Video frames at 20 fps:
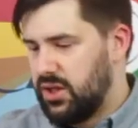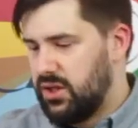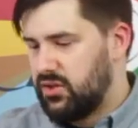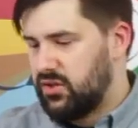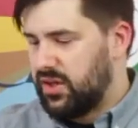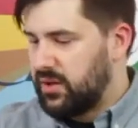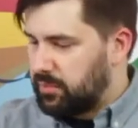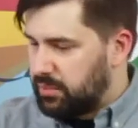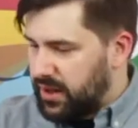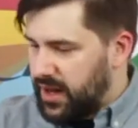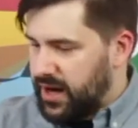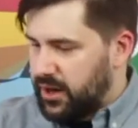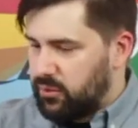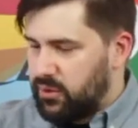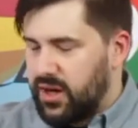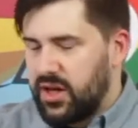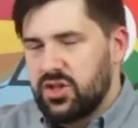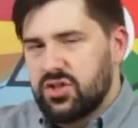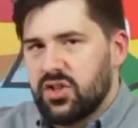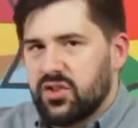is a black
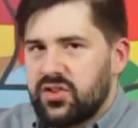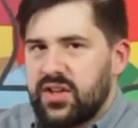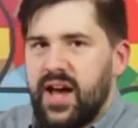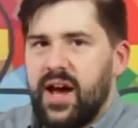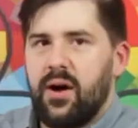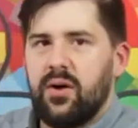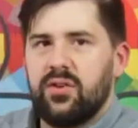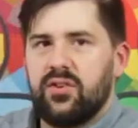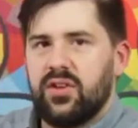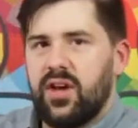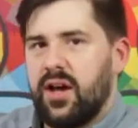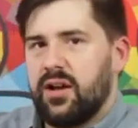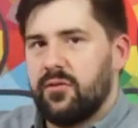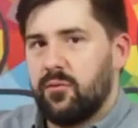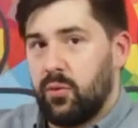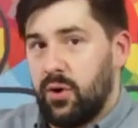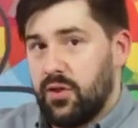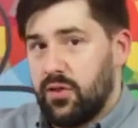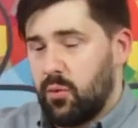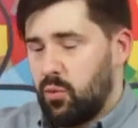ring just outside
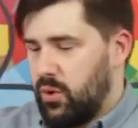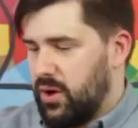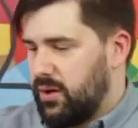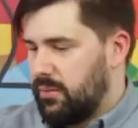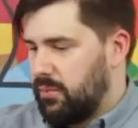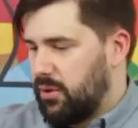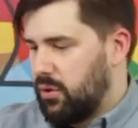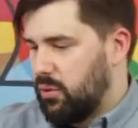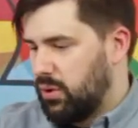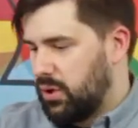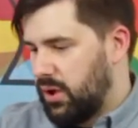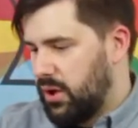of where the ring burr will